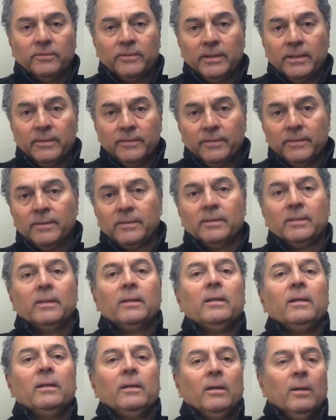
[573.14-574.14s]
fifths.
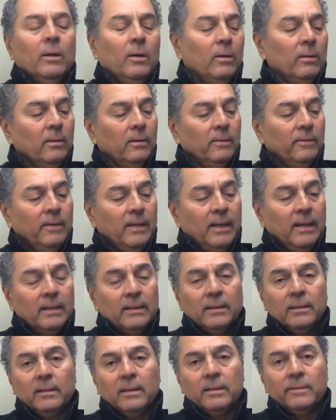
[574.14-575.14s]
All of
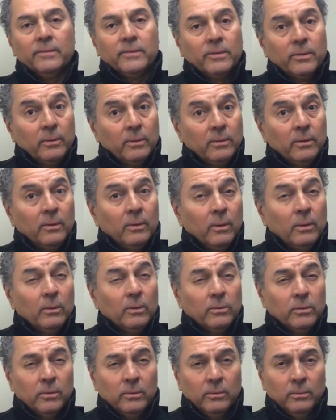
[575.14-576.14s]
that gives you
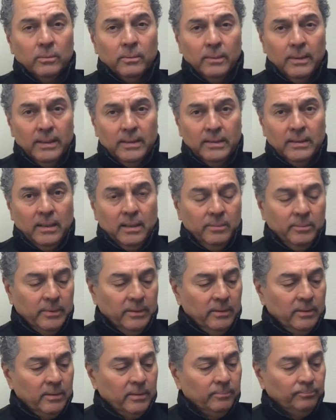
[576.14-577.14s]
also
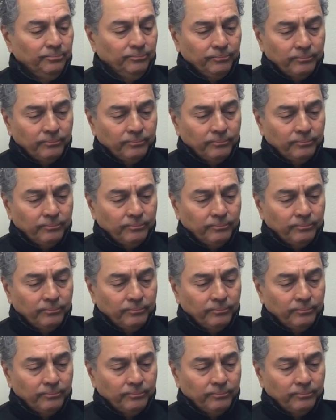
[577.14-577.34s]
excitement.